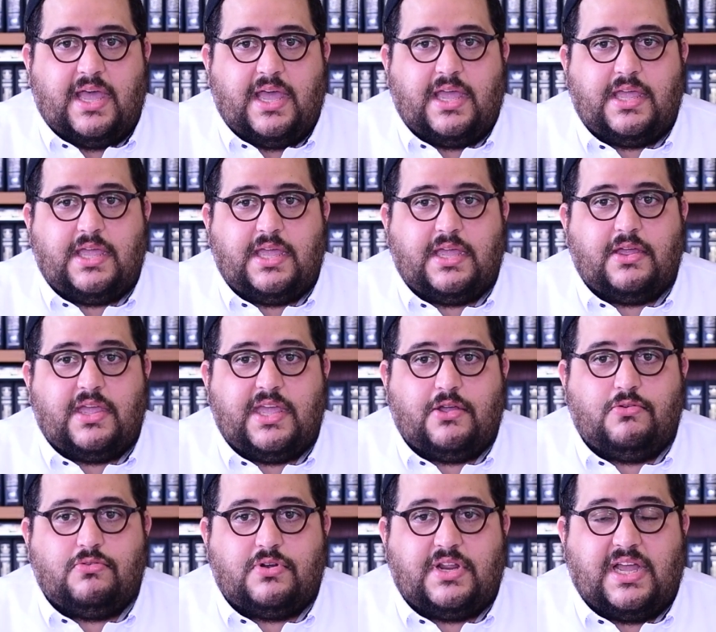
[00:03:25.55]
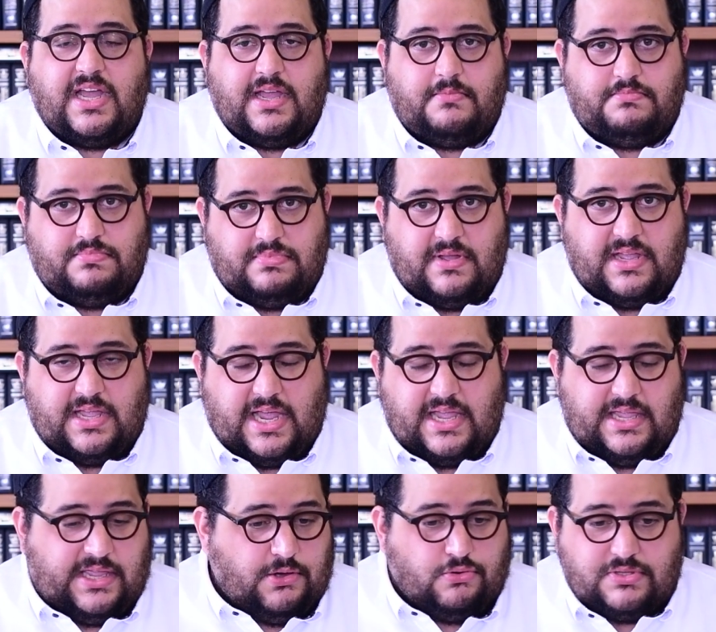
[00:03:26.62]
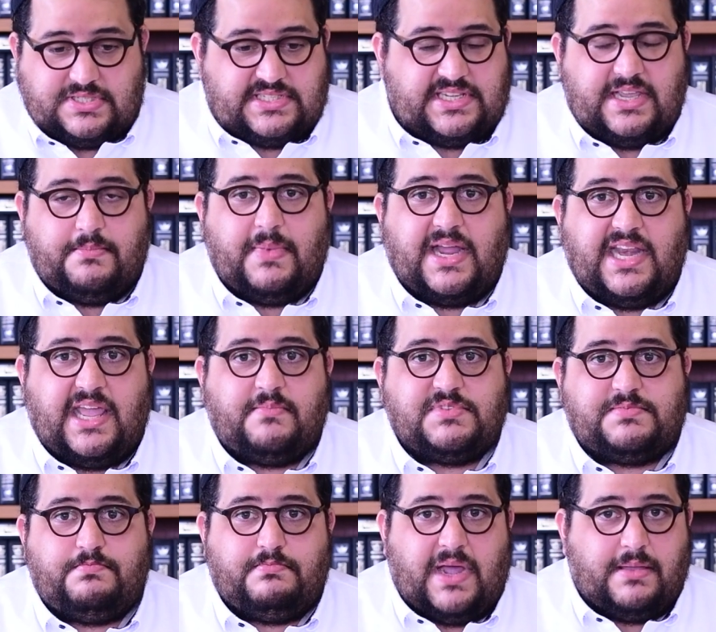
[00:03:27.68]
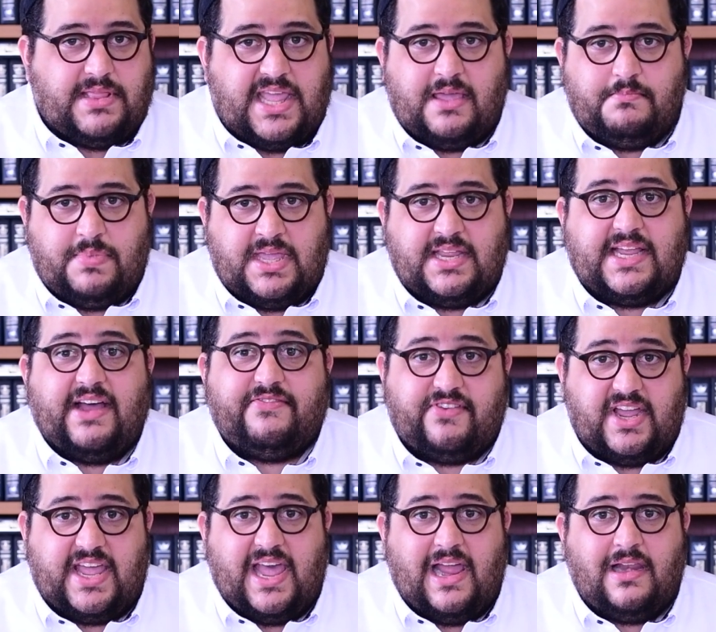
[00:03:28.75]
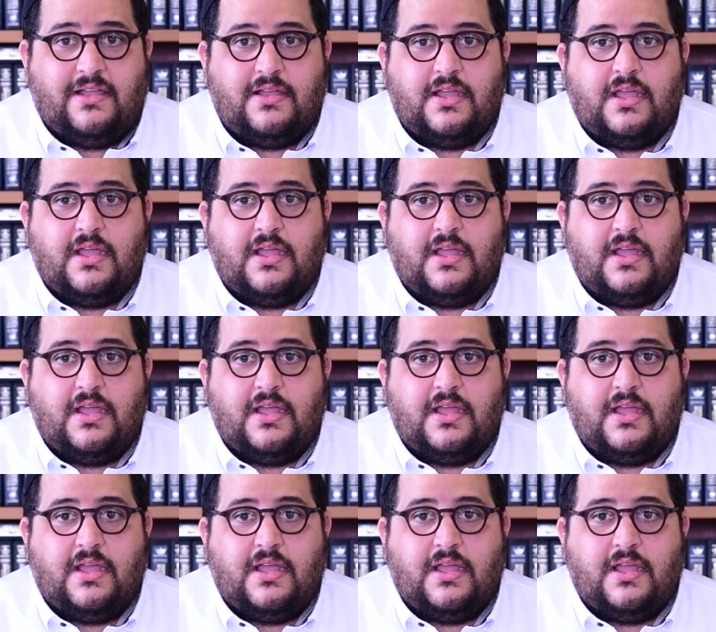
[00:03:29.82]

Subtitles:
he could see my name being Gavriel,